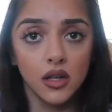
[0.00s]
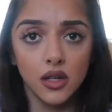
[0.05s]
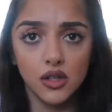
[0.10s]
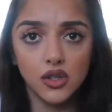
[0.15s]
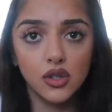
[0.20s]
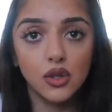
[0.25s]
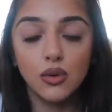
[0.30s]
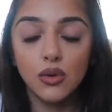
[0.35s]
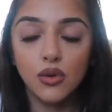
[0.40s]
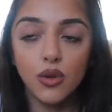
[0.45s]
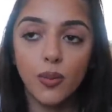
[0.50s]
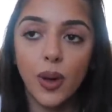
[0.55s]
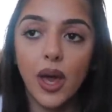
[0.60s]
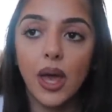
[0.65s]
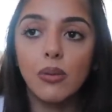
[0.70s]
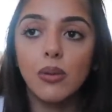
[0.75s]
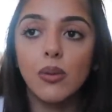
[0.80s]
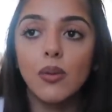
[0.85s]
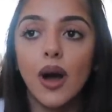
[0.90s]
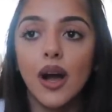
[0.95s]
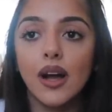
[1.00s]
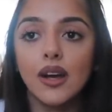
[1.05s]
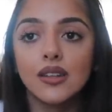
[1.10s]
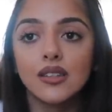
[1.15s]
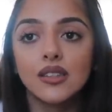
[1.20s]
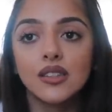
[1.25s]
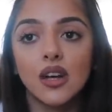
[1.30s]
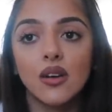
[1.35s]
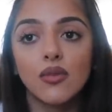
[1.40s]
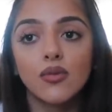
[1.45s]
until all the paperwork
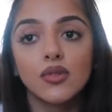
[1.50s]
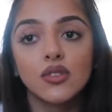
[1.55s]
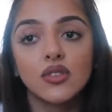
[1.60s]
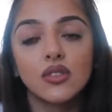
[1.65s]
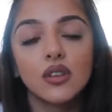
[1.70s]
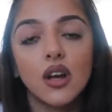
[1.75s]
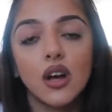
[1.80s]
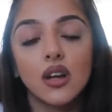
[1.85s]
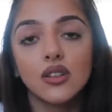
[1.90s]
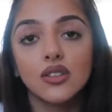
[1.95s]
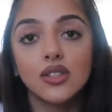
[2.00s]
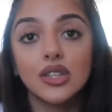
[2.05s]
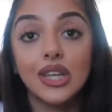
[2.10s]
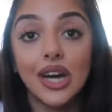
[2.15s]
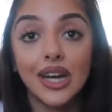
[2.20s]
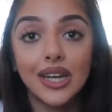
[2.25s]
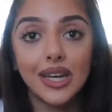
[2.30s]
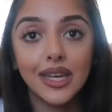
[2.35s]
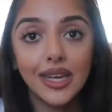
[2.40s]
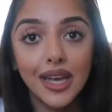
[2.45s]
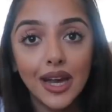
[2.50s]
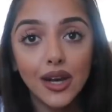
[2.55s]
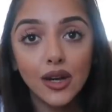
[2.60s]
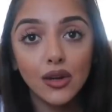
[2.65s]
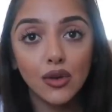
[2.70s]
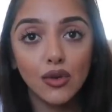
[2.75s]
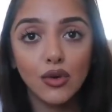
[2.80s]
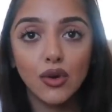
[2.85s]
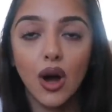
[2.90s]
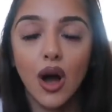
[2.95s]
and stuff was done so that I could get a
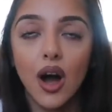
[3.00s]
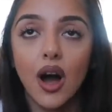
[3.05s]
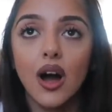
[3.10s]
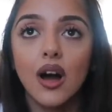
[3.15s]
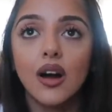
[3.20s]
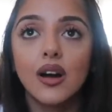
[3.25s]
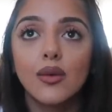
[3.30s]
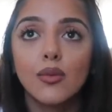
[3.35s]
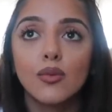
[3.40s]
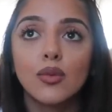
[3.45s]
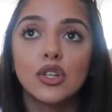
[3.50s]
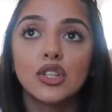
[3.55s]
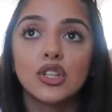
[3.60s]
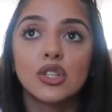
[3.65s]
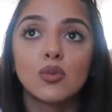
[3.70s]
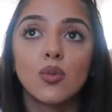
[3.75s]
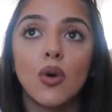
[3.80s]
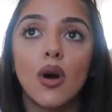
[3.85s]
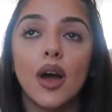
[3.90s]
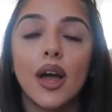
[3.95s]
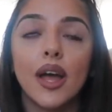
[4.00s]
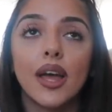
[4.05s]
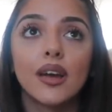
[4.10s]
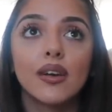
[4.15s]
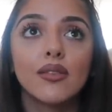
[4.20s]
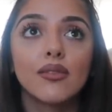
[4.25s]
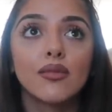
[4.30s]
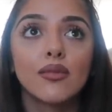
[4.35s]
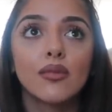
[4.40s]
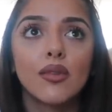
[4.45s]
new car, which is
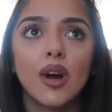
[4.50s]
why